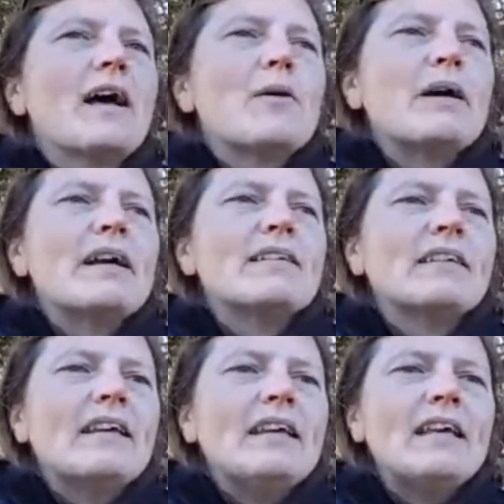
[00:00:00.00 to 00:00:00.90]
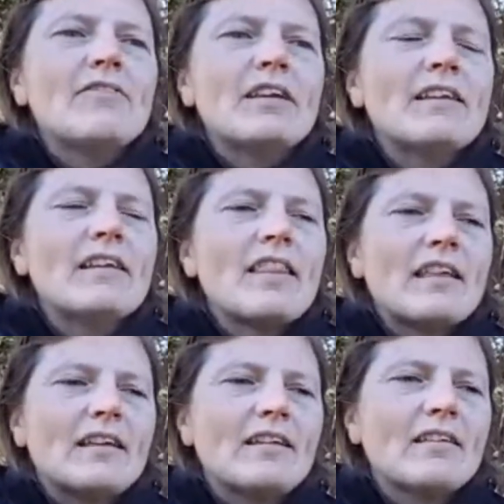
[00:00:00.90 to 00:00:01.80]
But even
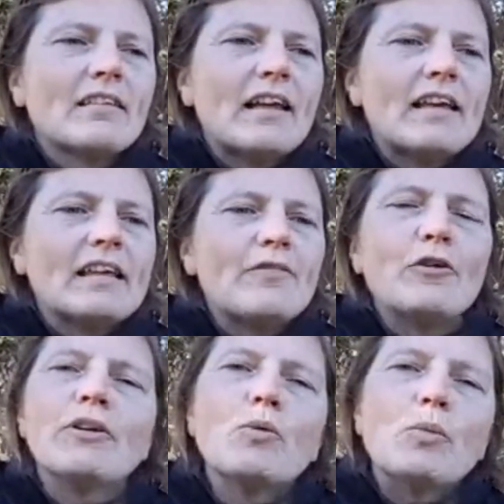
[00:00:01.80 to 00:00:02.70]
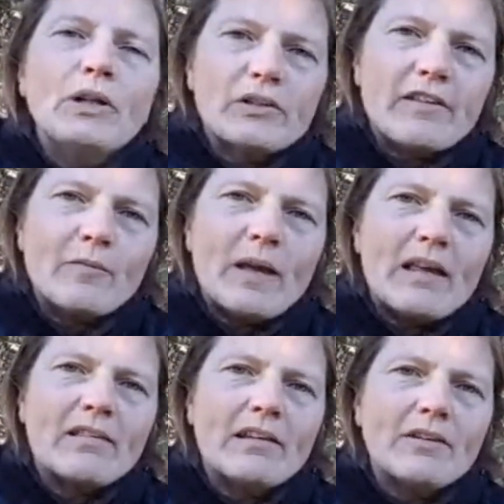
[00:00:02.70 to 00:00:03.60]
things like if you're in a wilderness
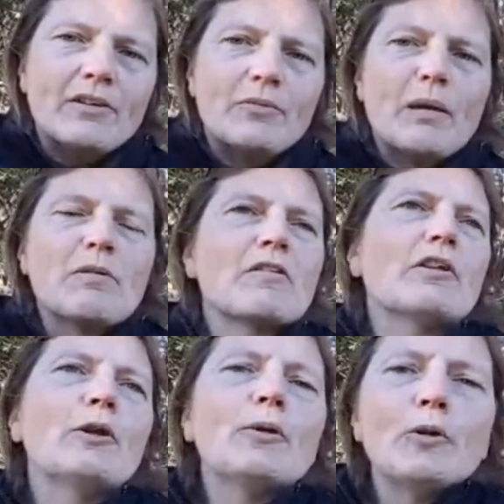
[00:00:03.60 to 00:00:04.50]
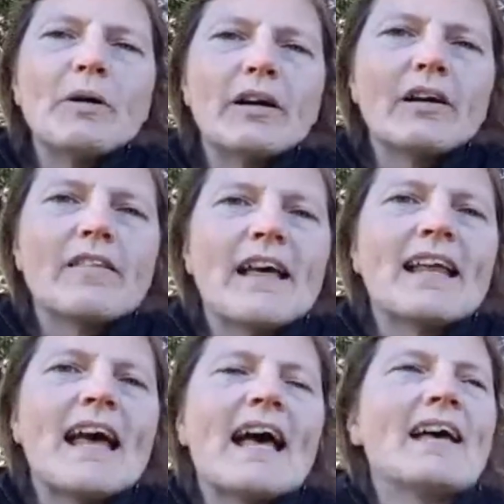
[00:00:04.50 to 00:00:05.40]
space near you, maybe there's a local park that
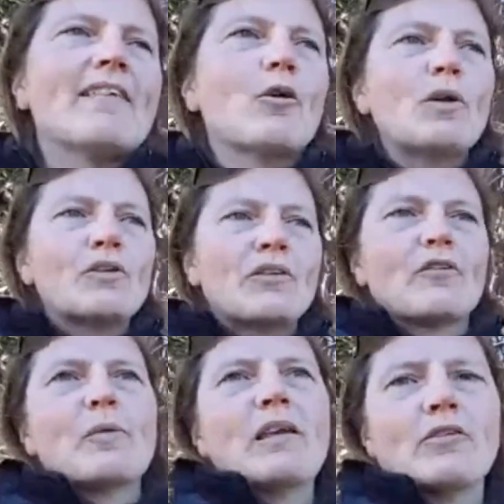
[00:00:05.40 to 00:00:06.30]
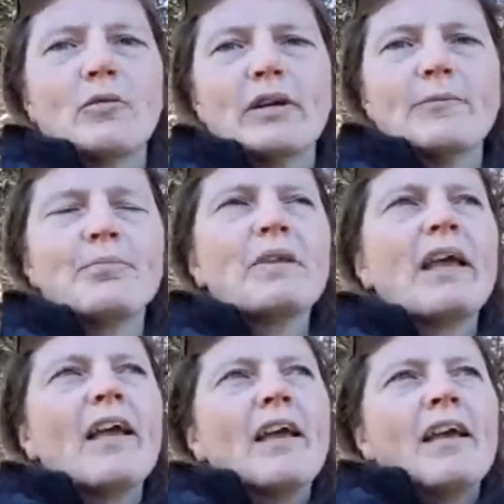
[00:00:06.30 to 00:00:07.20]
has a wilderness space to it.
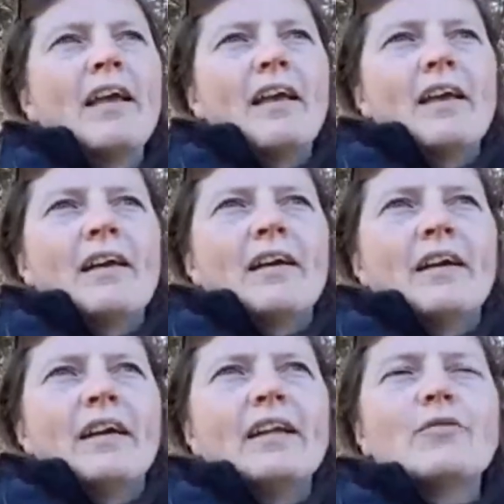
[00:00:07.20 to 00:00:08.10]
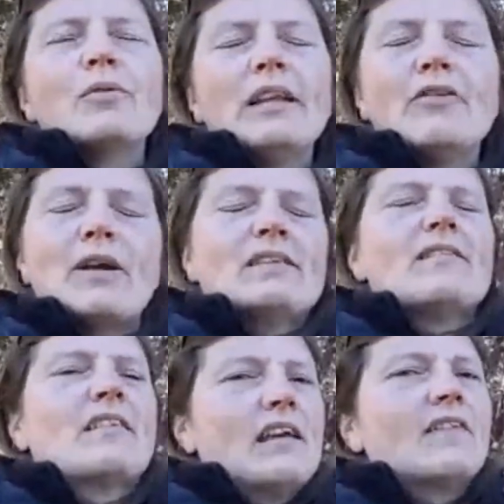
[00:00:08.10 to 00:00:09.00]
It's really great to
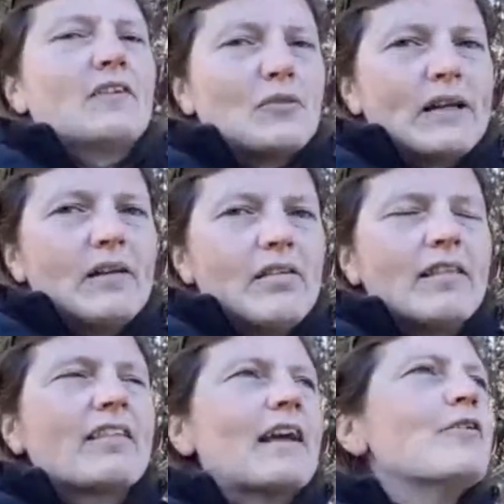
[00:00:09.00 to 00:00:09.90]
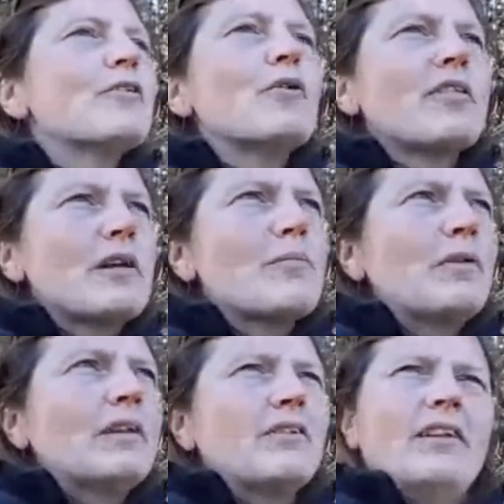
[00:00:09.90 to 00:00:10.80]
stay on the trails. This sounds so
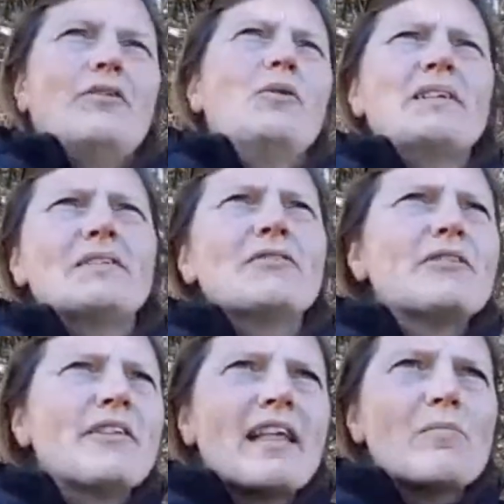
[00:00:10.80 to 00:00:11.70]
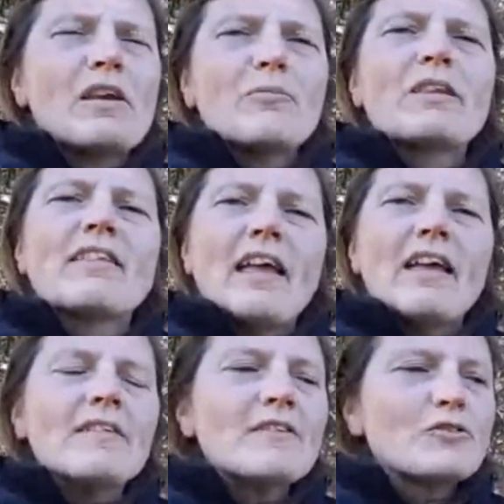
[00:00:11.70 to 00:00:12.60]
simple and you're like, well, what difference does that make? But
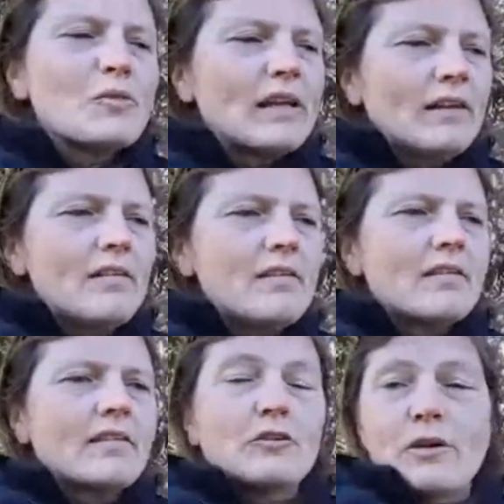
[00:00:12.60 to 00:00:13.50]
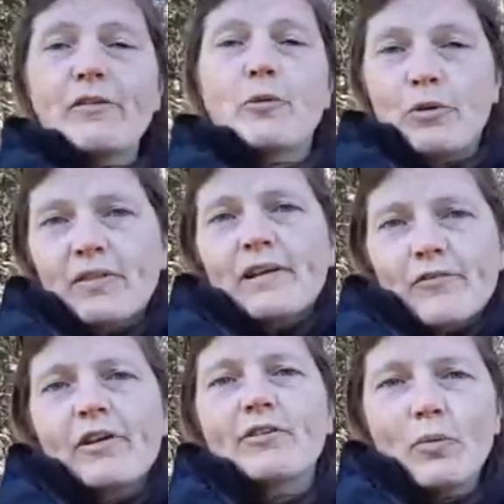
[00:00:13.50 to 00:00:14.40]
staying on the trails are put there
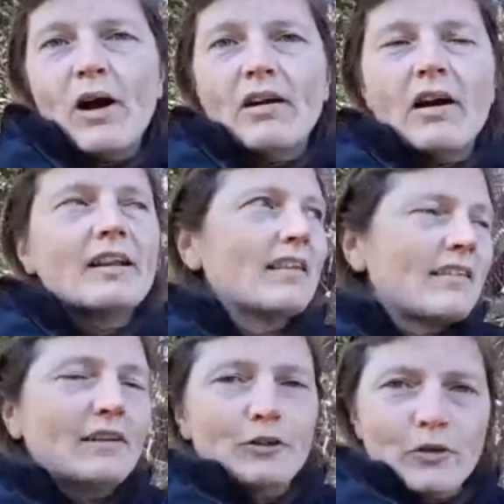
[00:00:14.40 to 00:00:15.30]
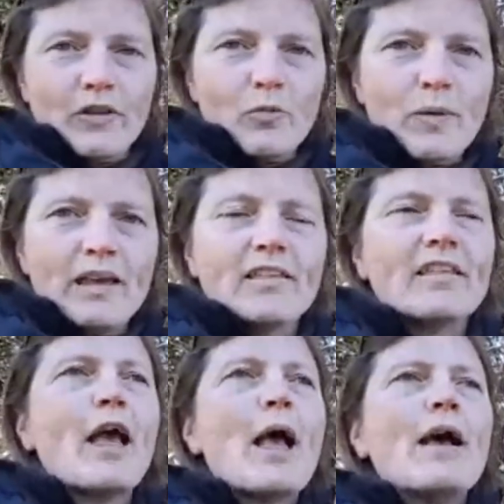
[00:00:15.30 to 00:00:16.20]
for us to walk on and still enjoy the space.
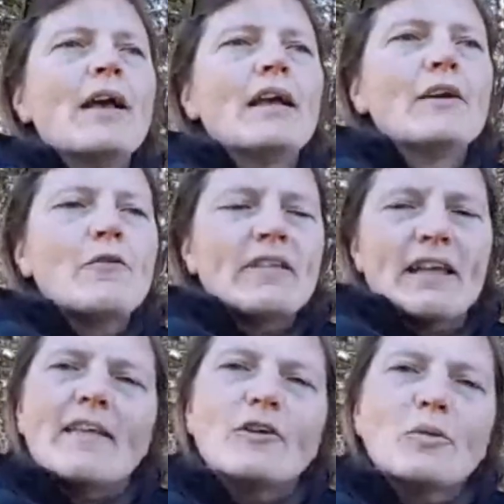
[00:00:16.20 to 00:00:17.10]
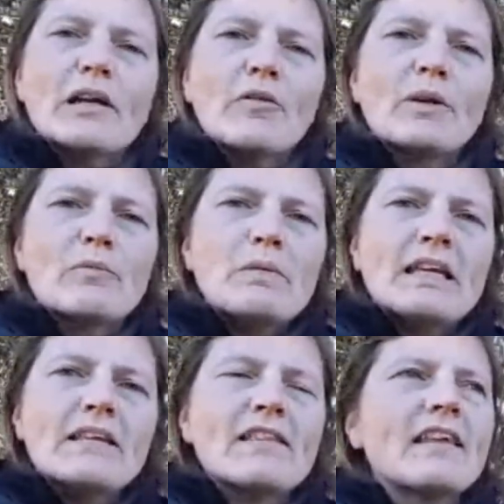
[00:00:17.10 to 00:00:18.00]
If we stay on the trails, what it
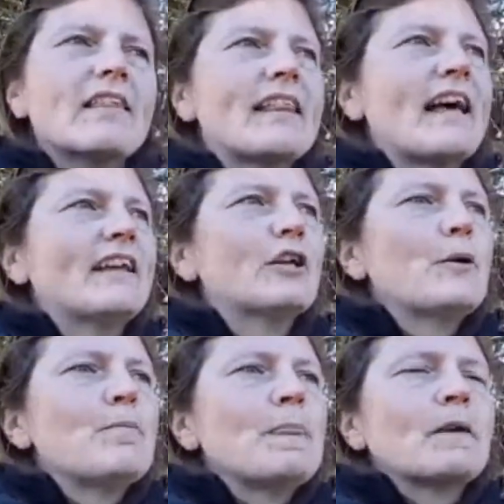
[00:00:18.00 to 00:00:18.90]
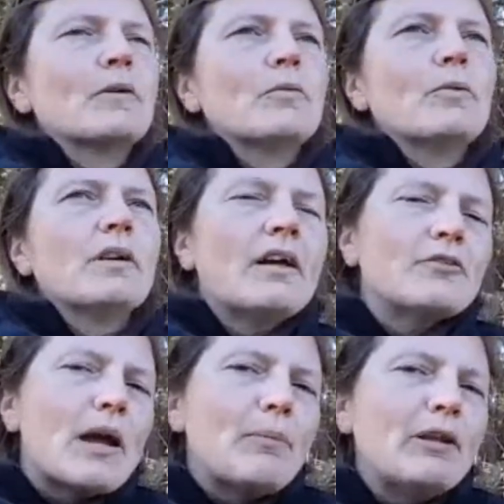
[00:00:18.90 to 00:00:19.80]
means is that we're not
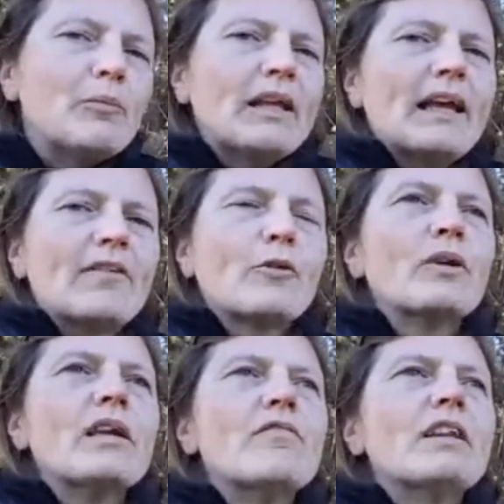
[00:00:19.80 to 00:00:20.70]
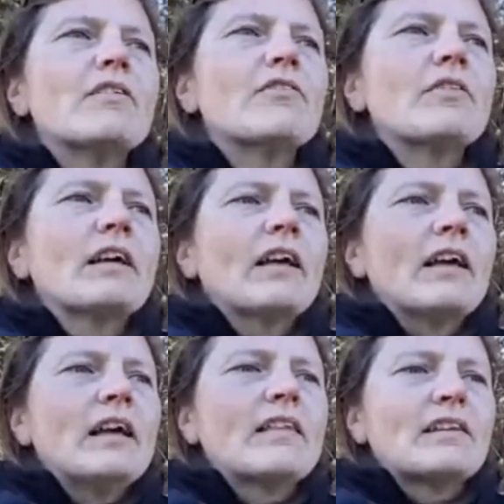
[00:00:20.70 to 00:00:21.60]
trampling plants, or even if
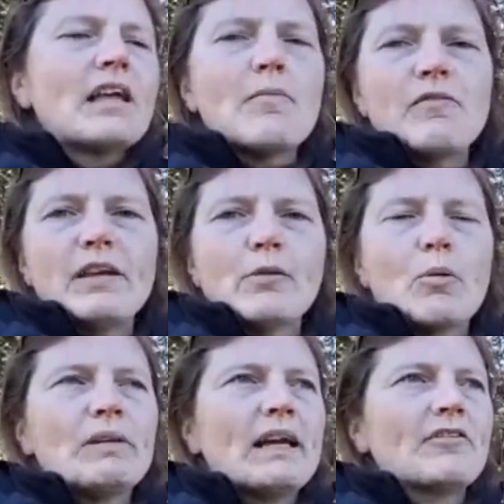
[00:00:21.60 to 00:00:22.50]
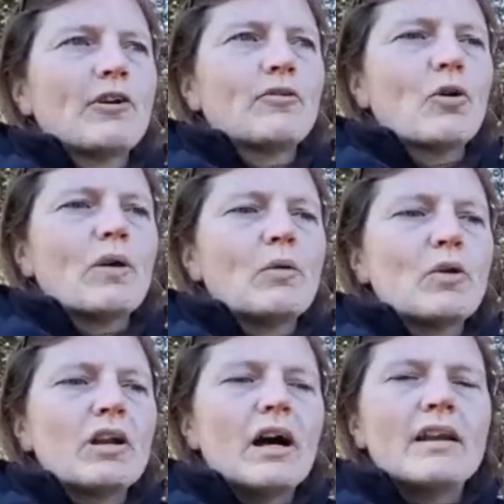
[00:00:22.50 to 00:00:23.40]
it's a time of year where plants aren't growing, we're
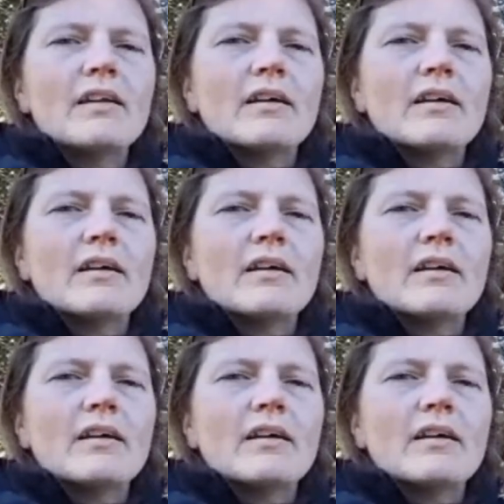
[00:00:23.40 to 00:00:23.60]
not